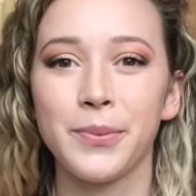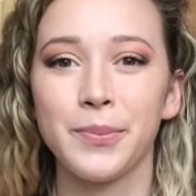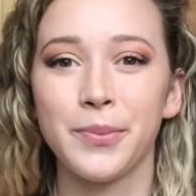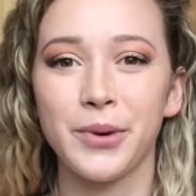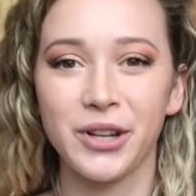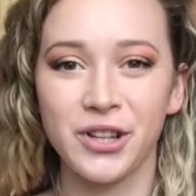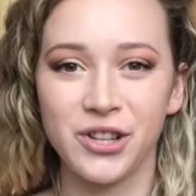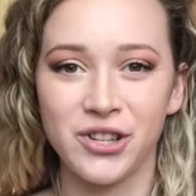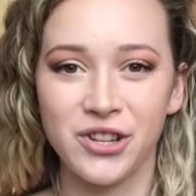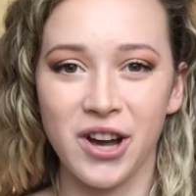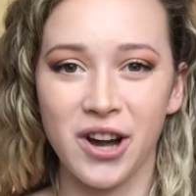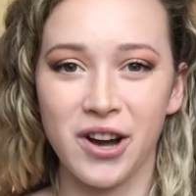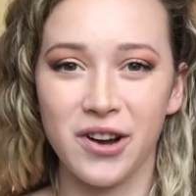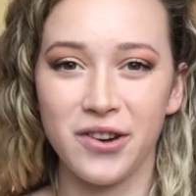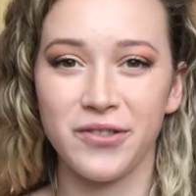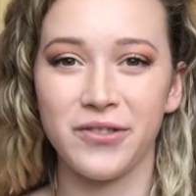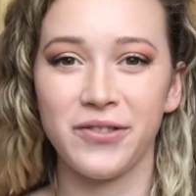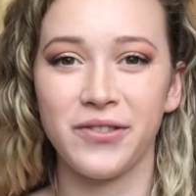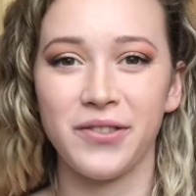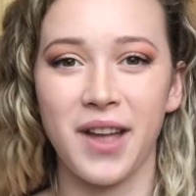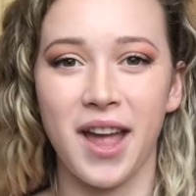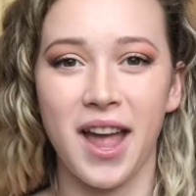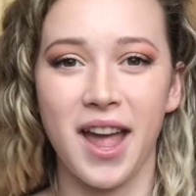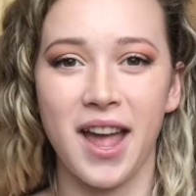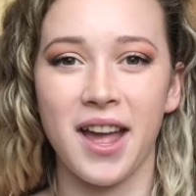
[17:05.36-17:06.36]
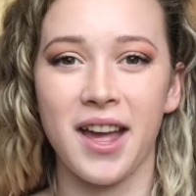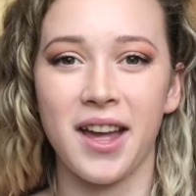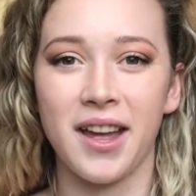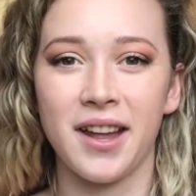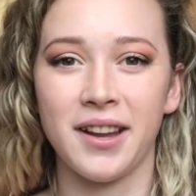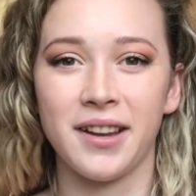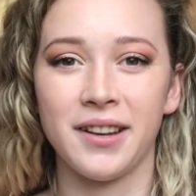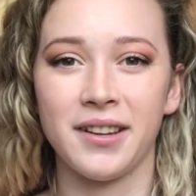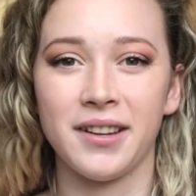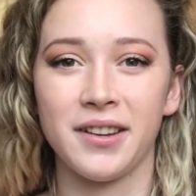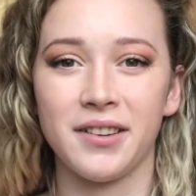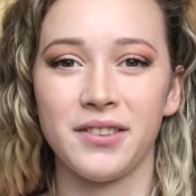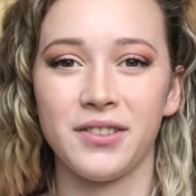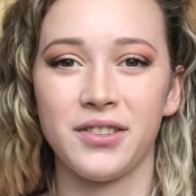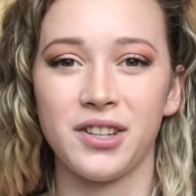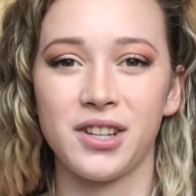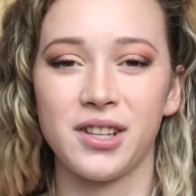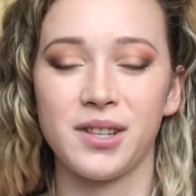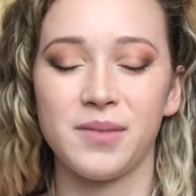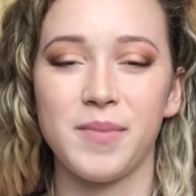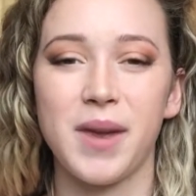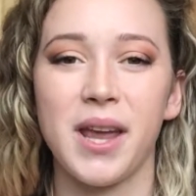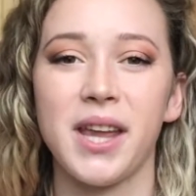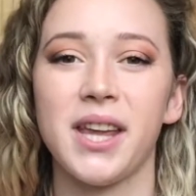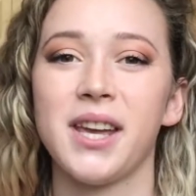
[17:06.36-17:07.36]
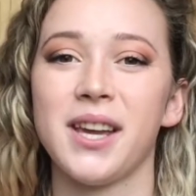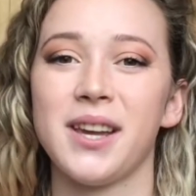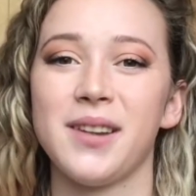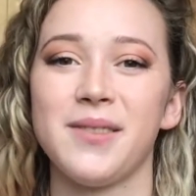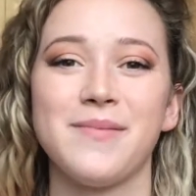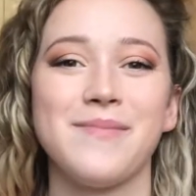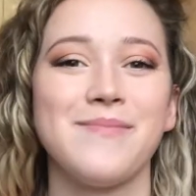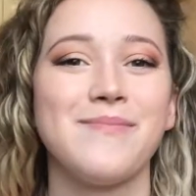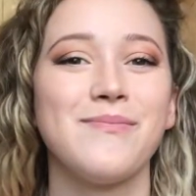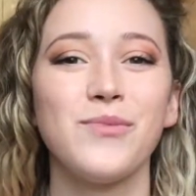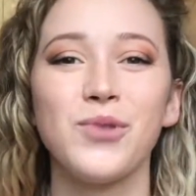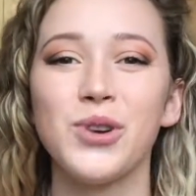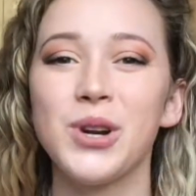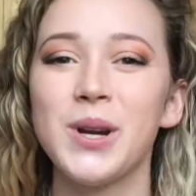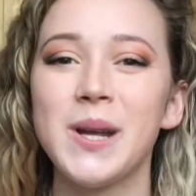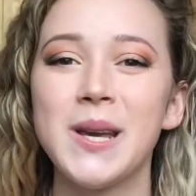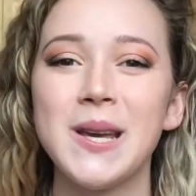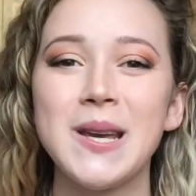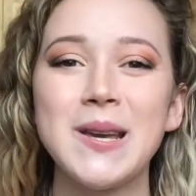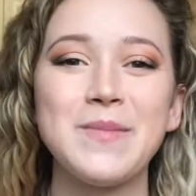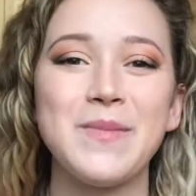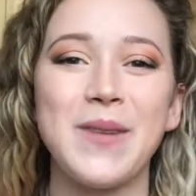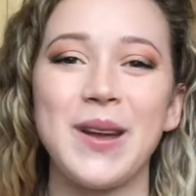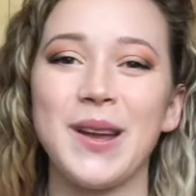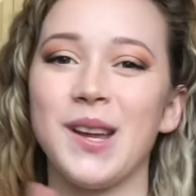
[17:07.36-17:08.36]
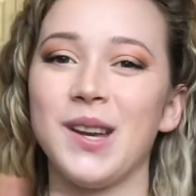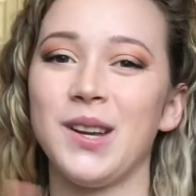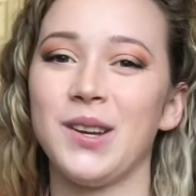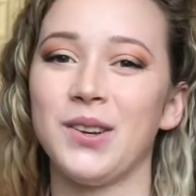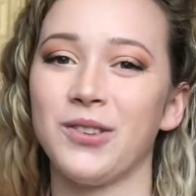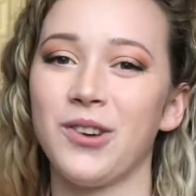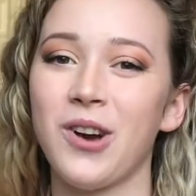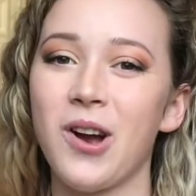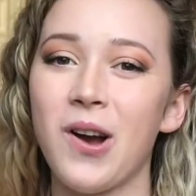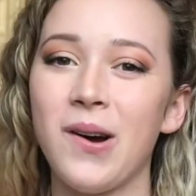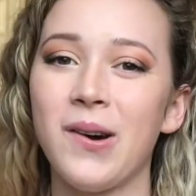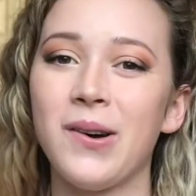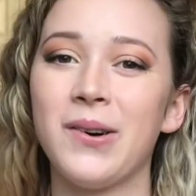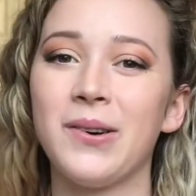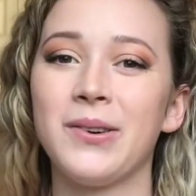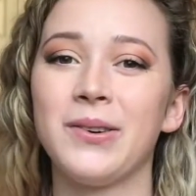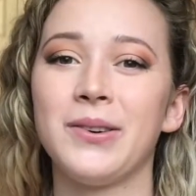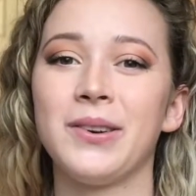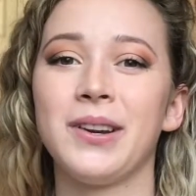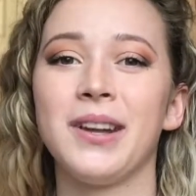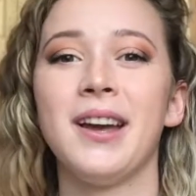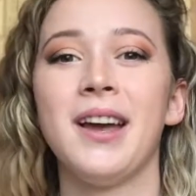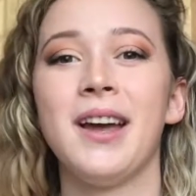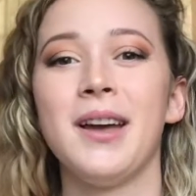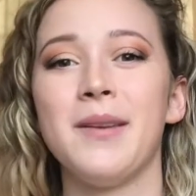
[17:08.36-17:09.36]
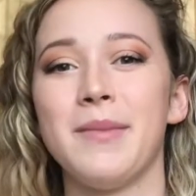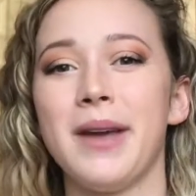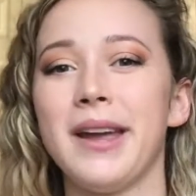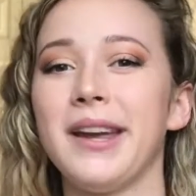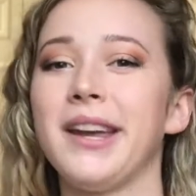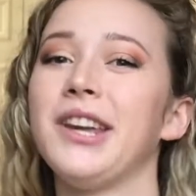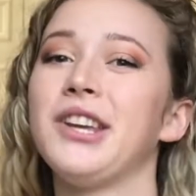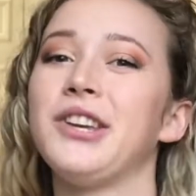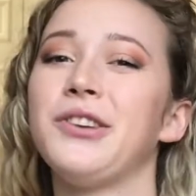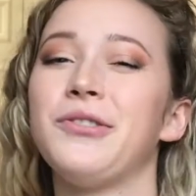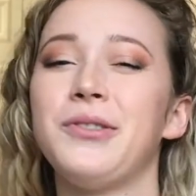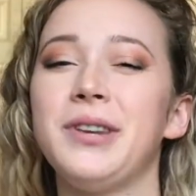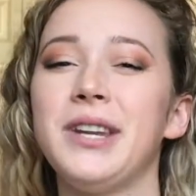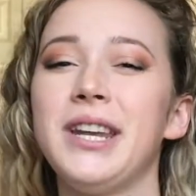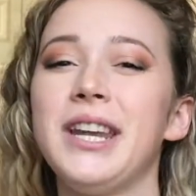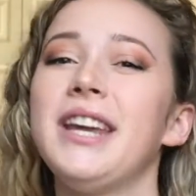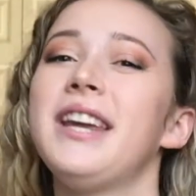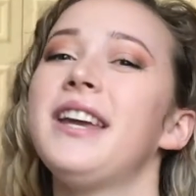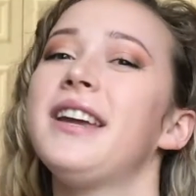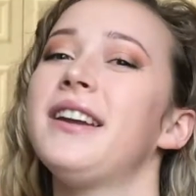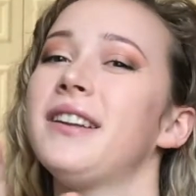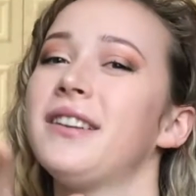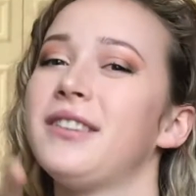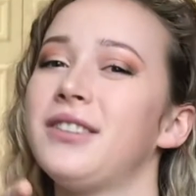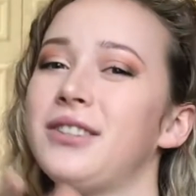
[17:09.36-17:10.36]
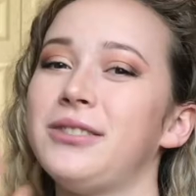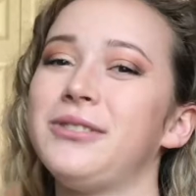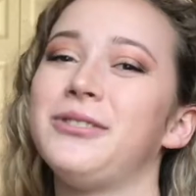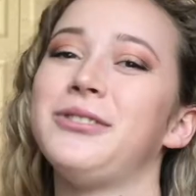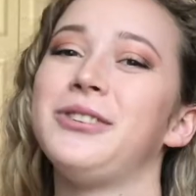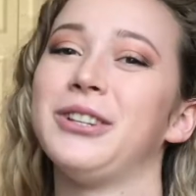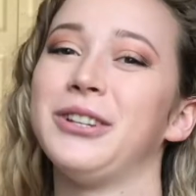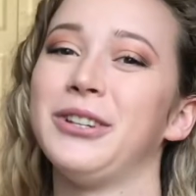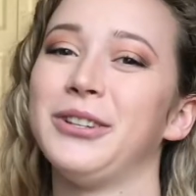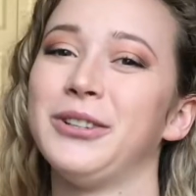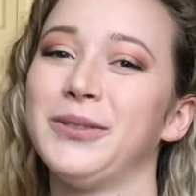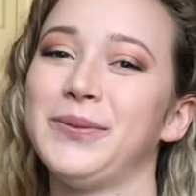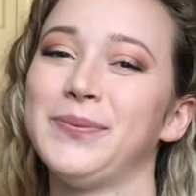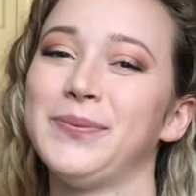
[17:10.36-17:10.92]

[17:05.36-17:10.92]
bookshelf and just make it pretty, make it your own, make it unique to you.